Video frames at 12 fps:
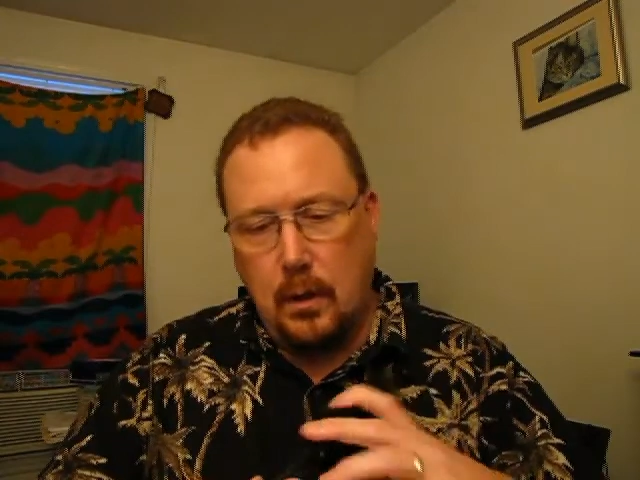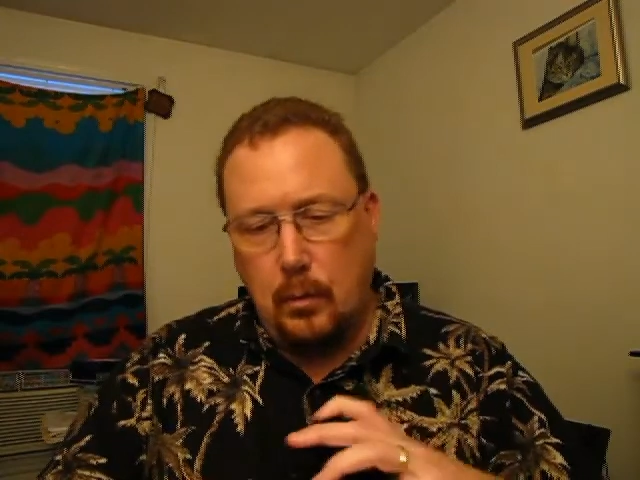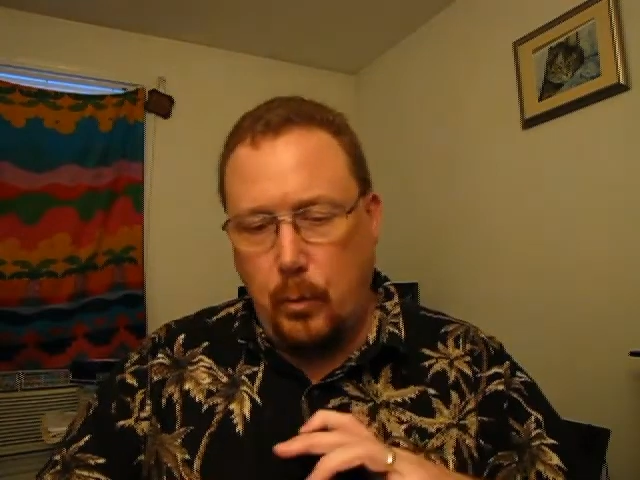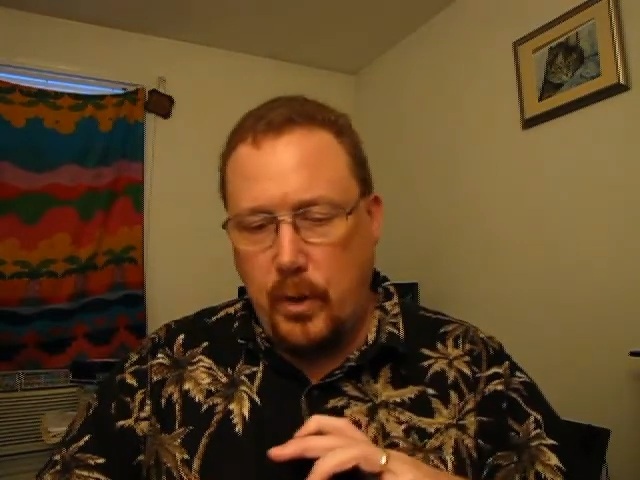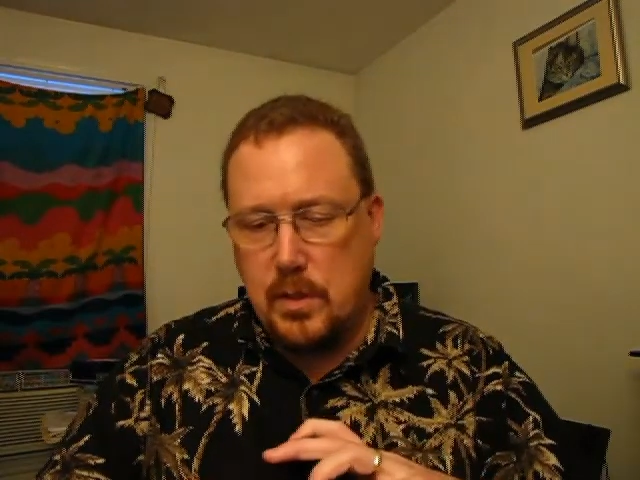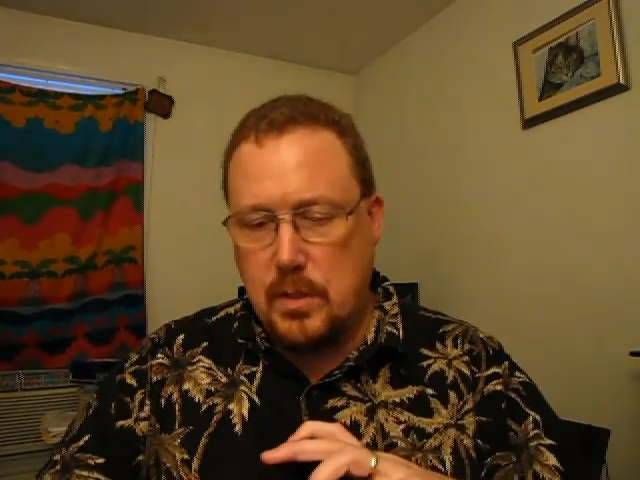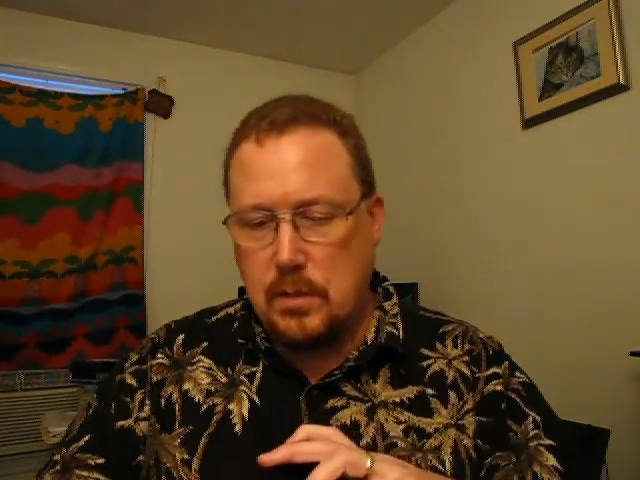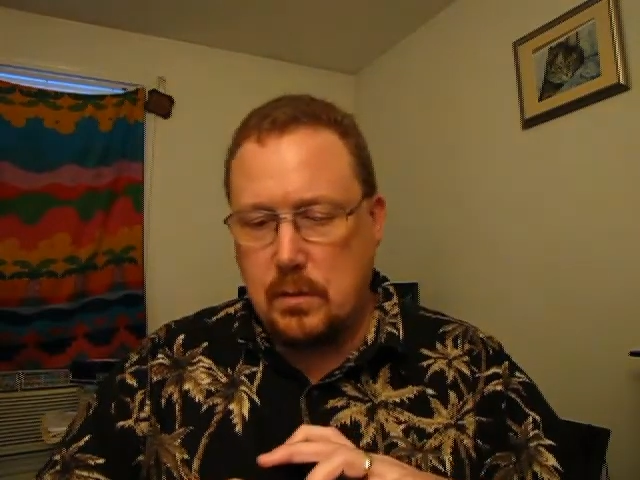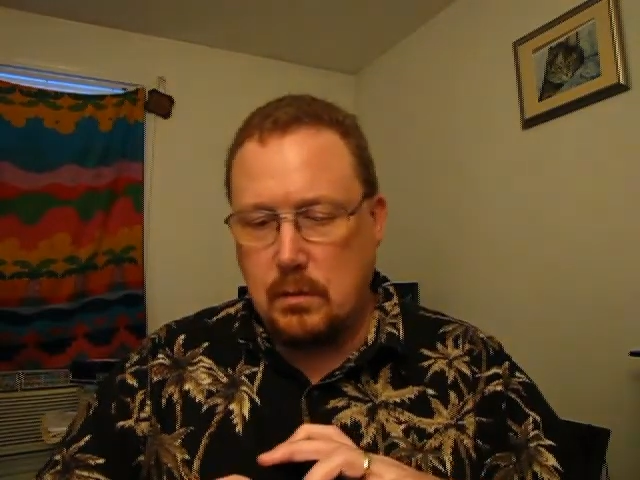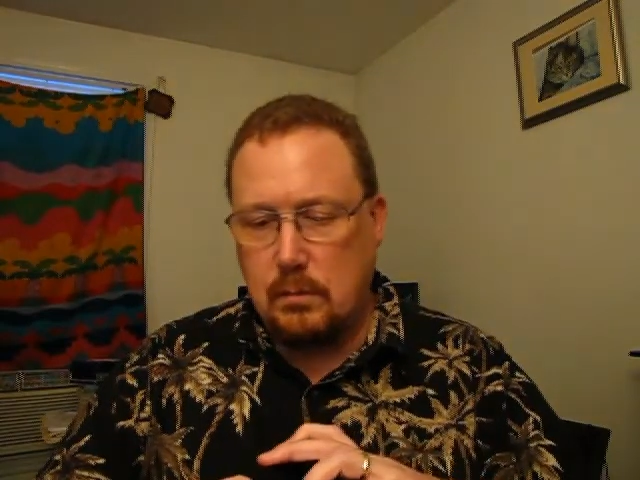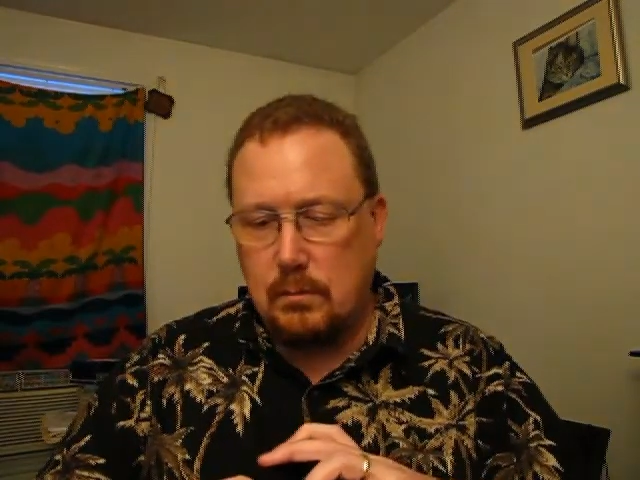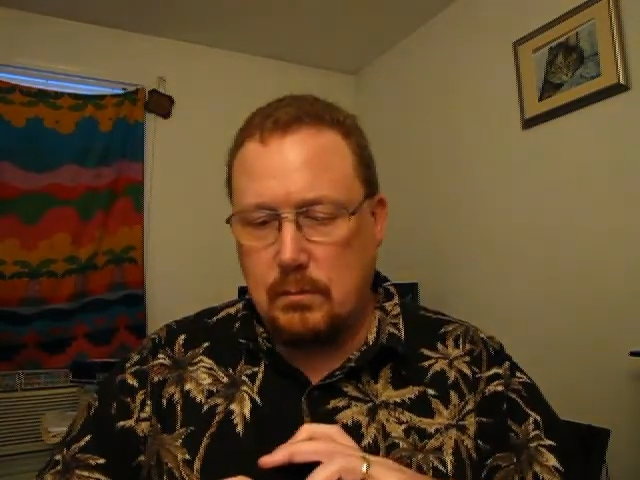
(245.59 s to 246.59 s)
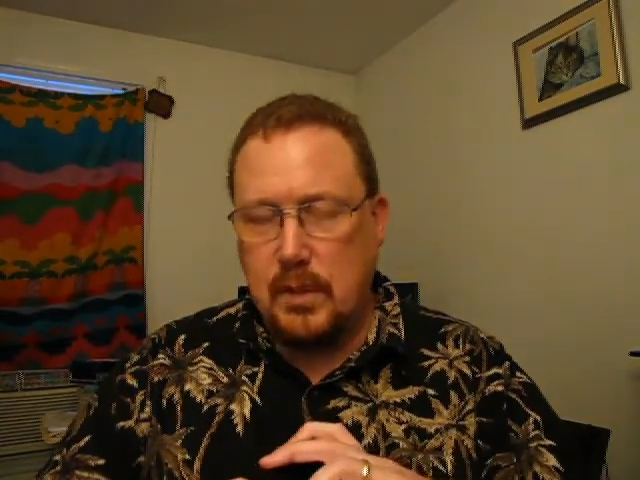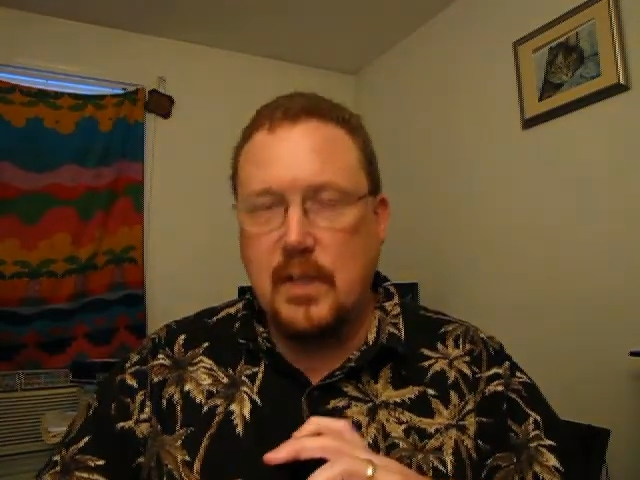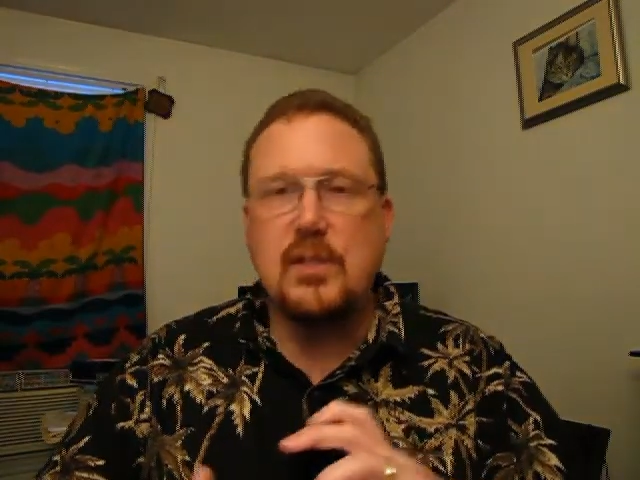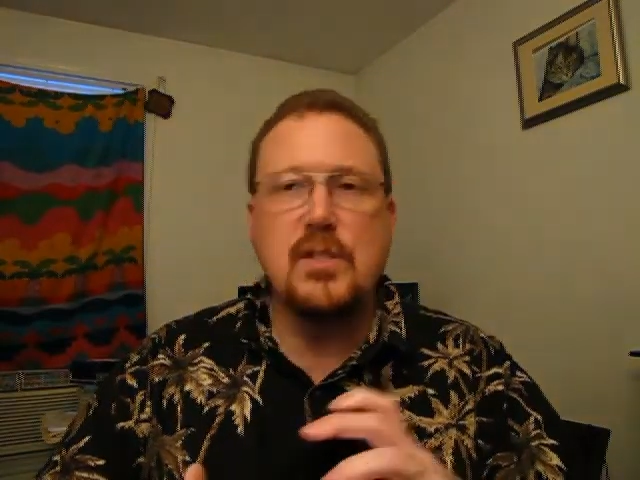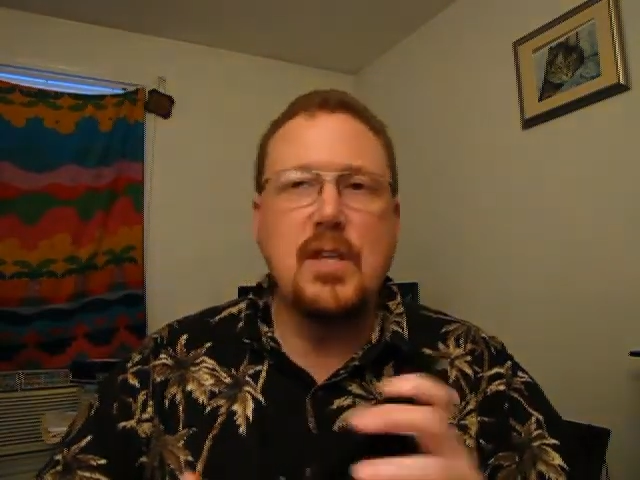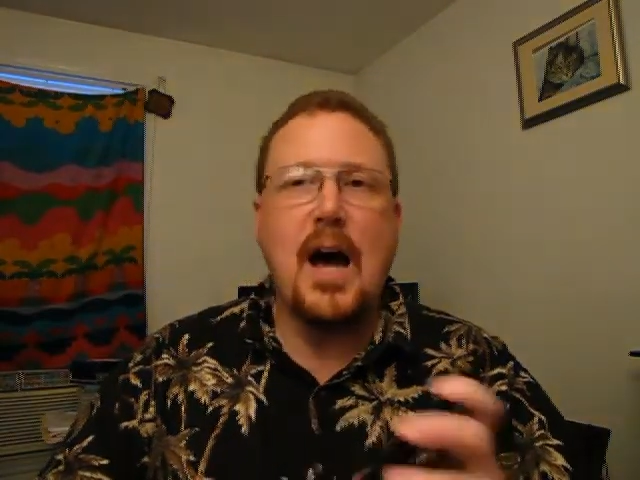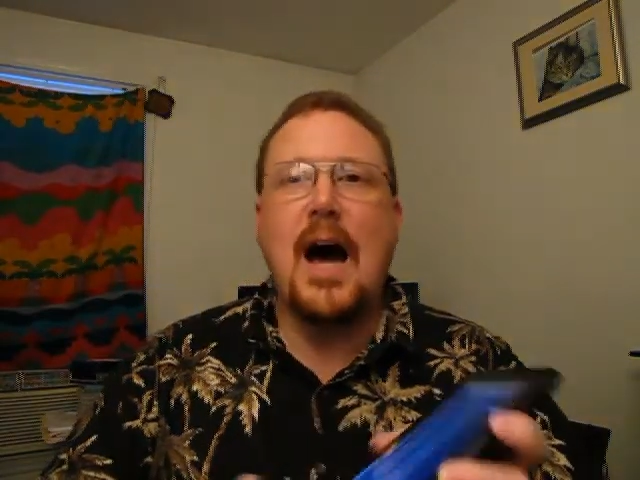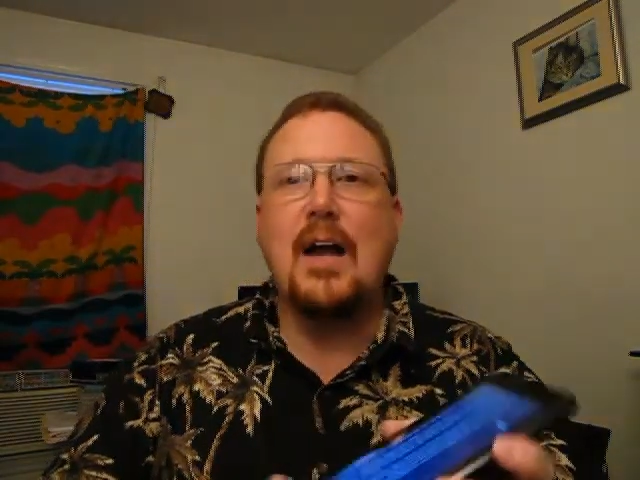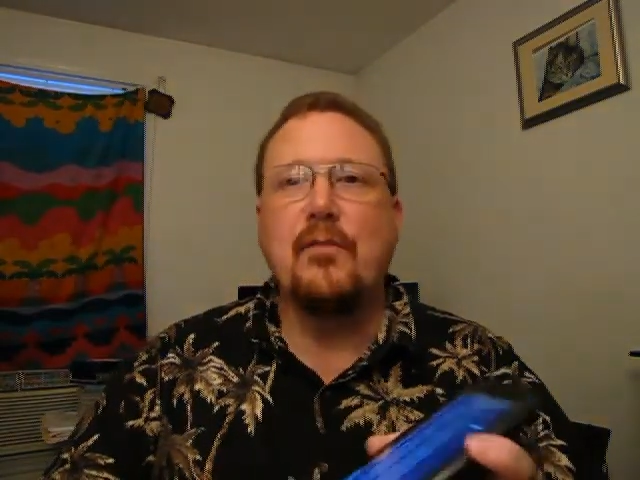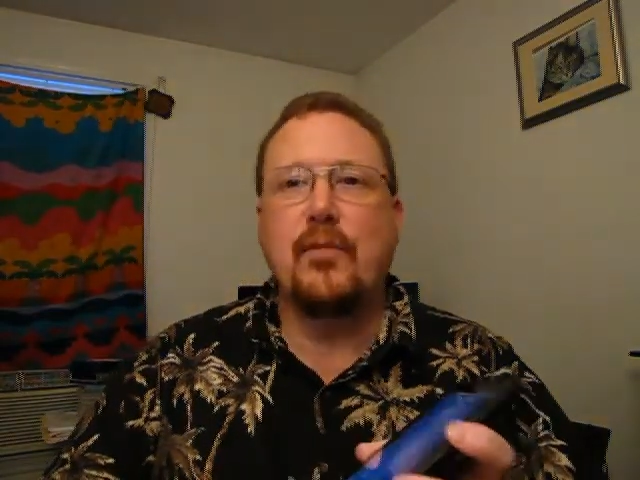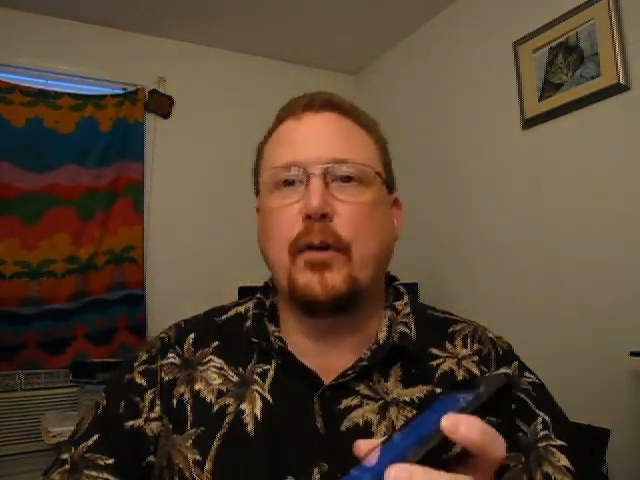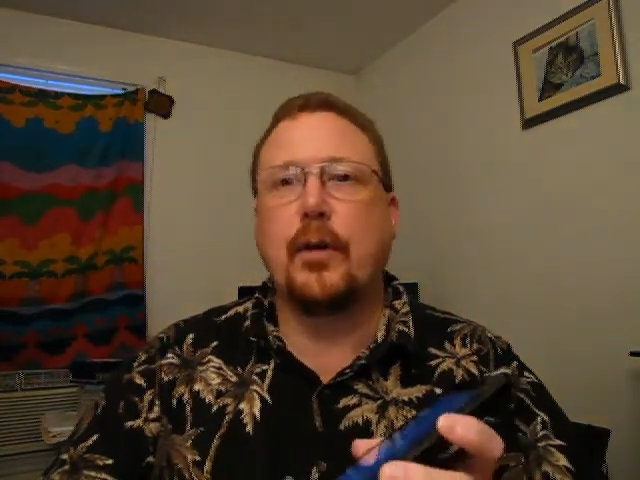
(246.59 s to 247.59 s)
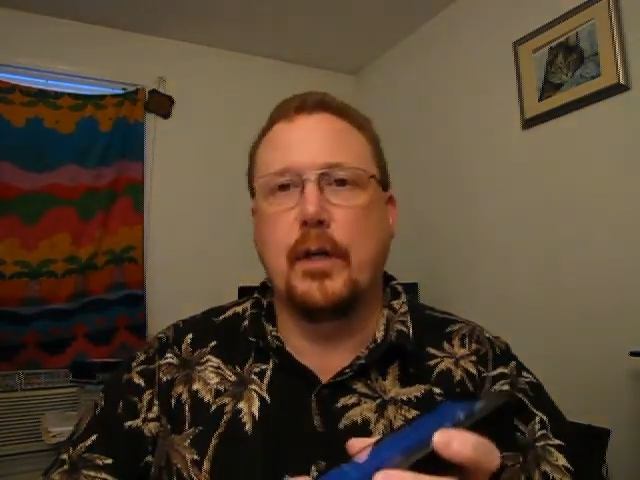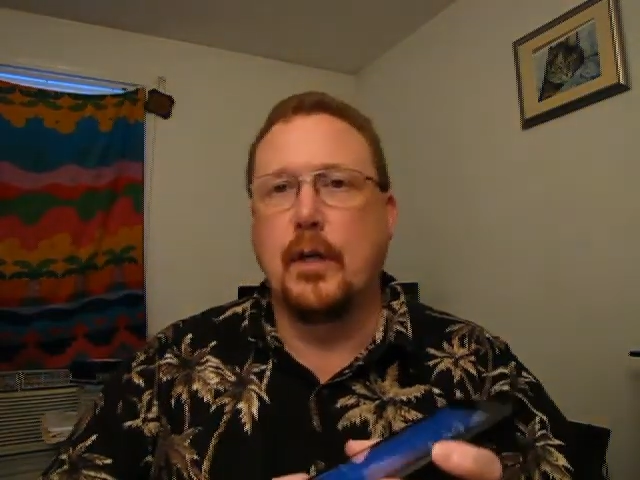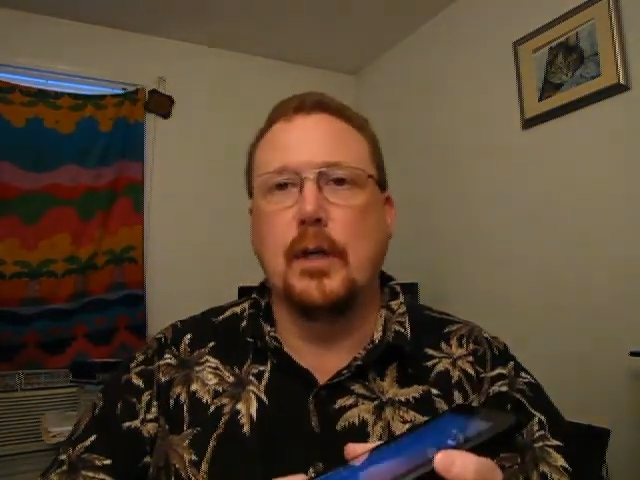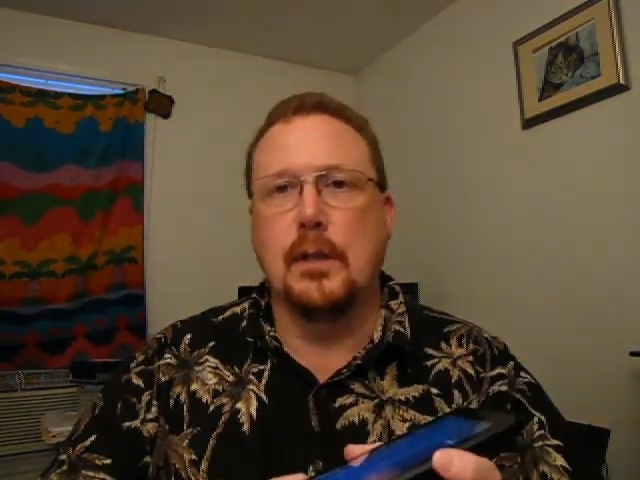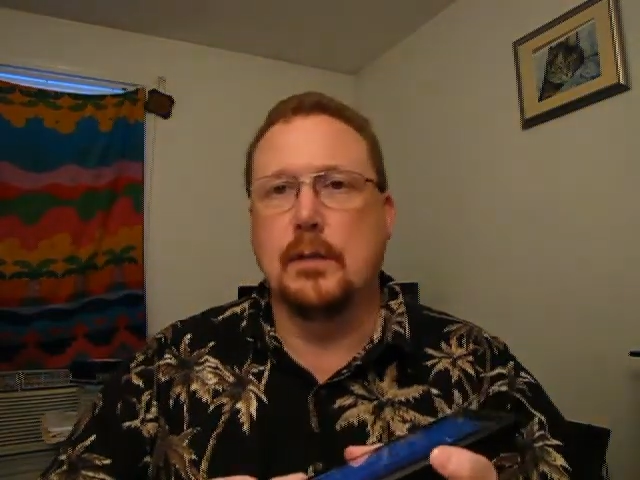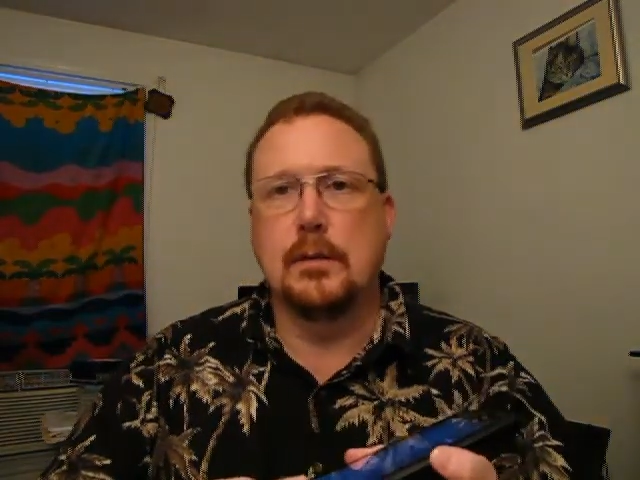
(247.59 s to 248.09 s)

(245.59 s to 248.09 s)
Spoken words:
which is not very good.